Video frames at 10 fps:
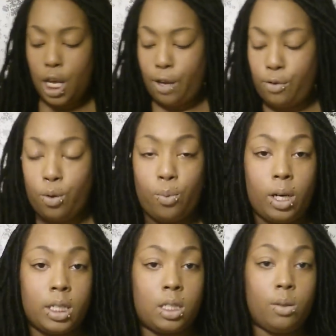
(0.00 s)
If you
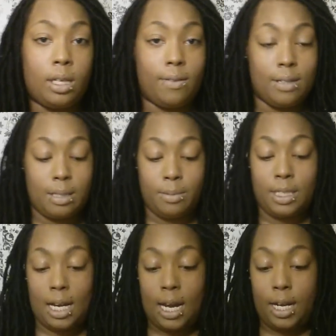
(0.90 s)
want to give it some
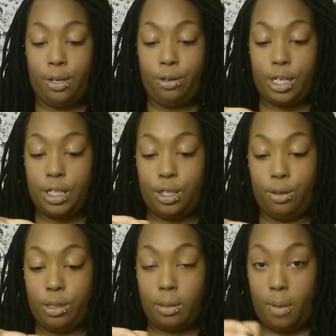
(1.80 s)
shine, you just
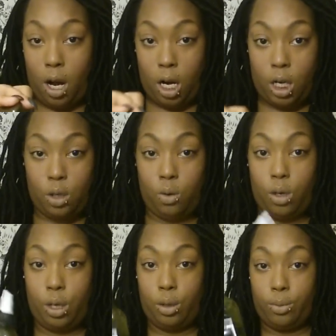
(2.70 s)
use some argan
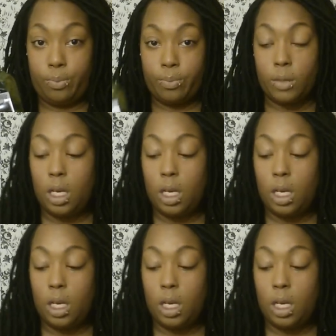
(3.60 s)
oil